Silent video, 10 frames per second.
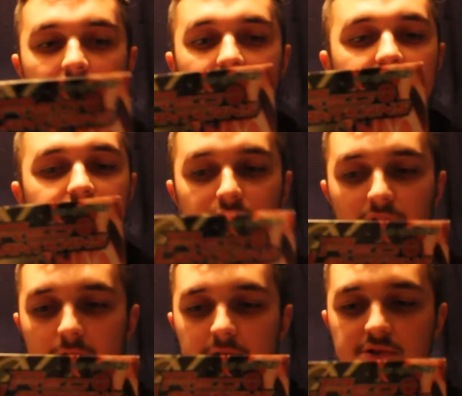It's
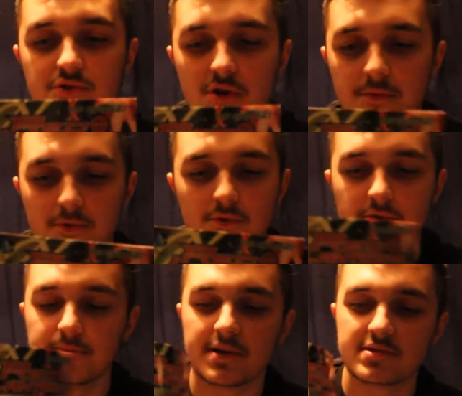very
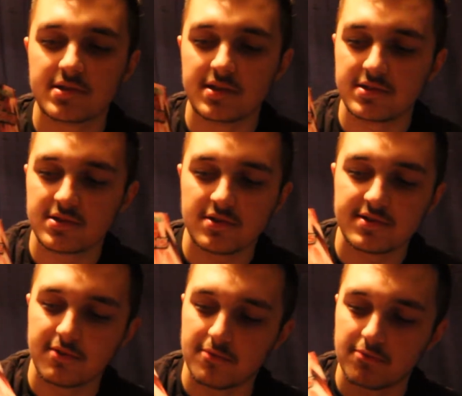enjoyable. Basically
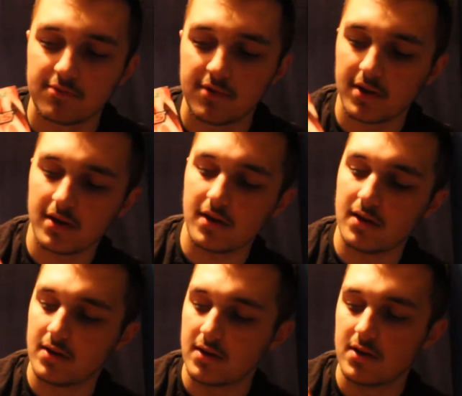starts the